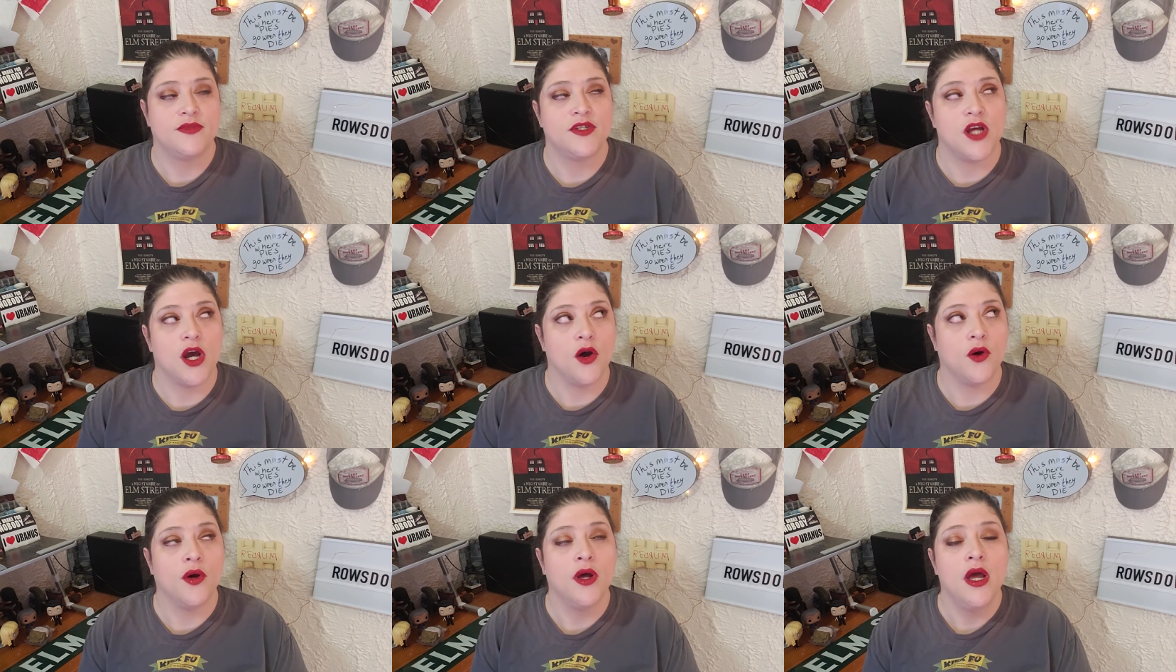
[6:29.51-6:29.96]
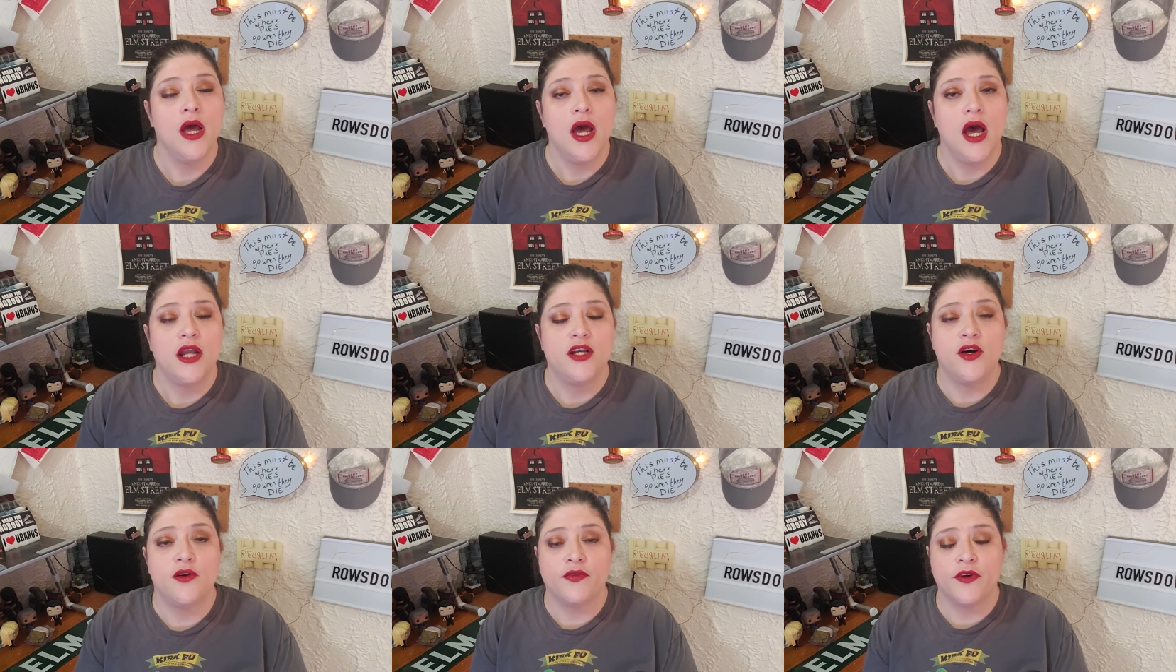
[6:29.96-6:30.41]
So
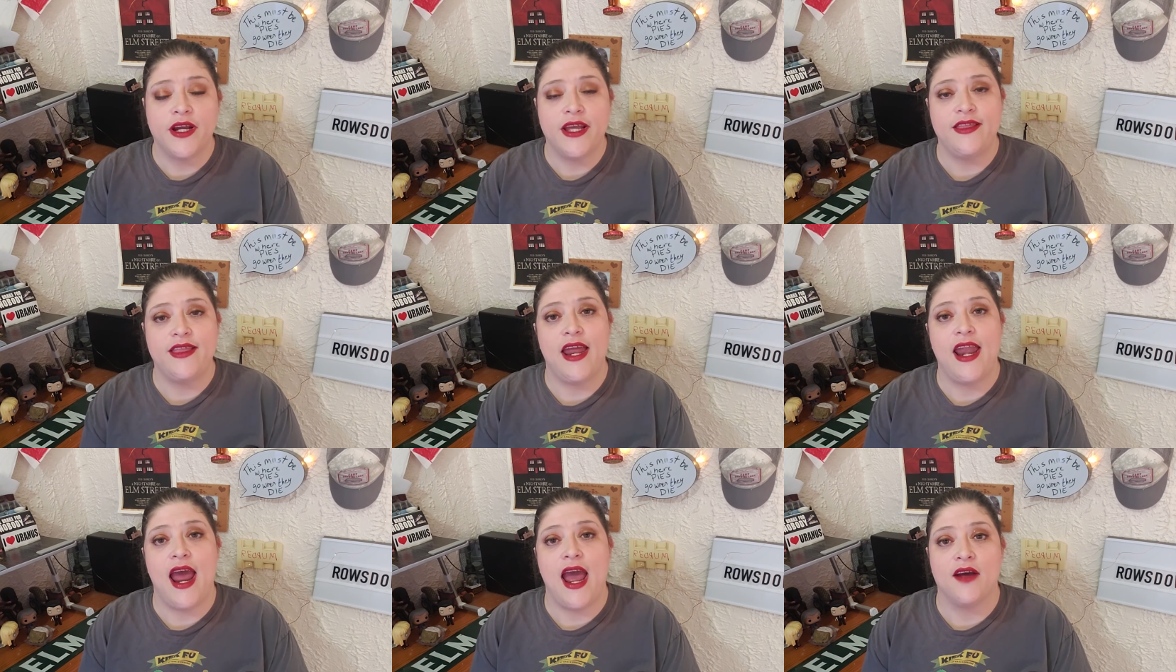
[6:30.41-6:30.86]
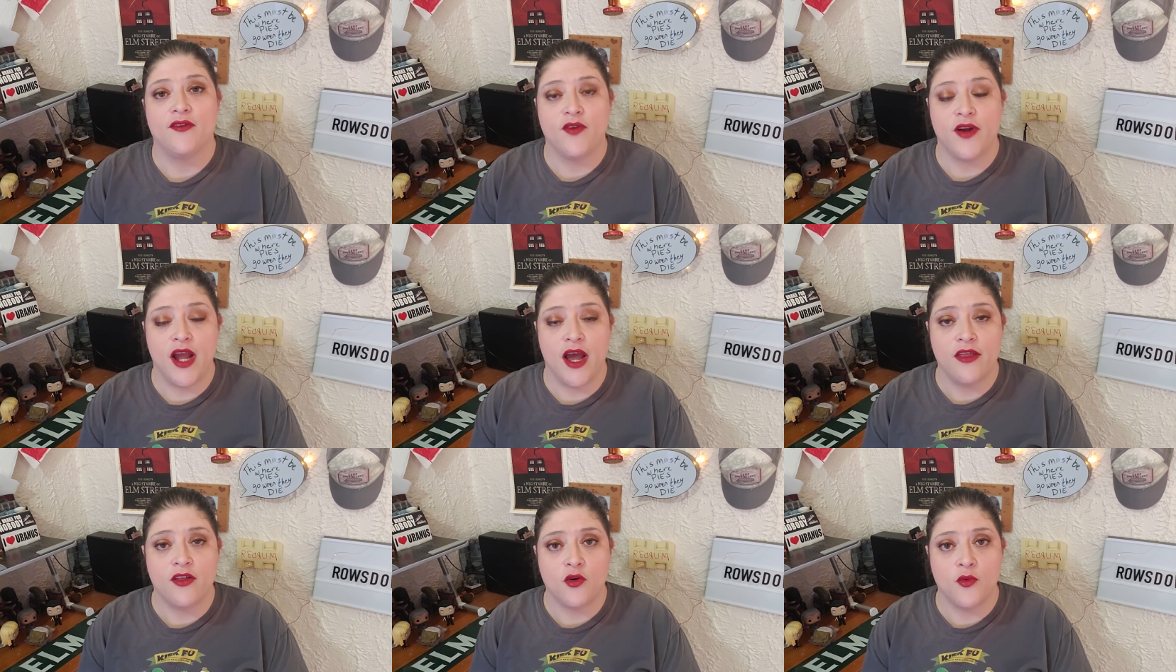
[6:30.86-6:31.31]
don't forget that
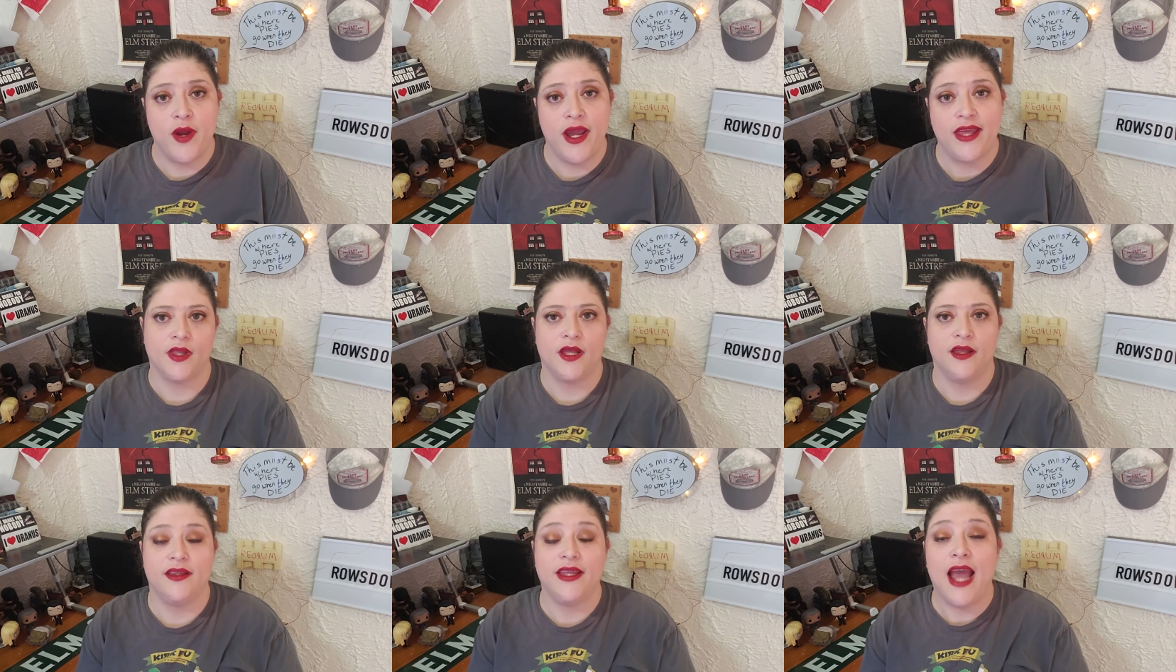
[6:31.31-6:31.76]
every other week,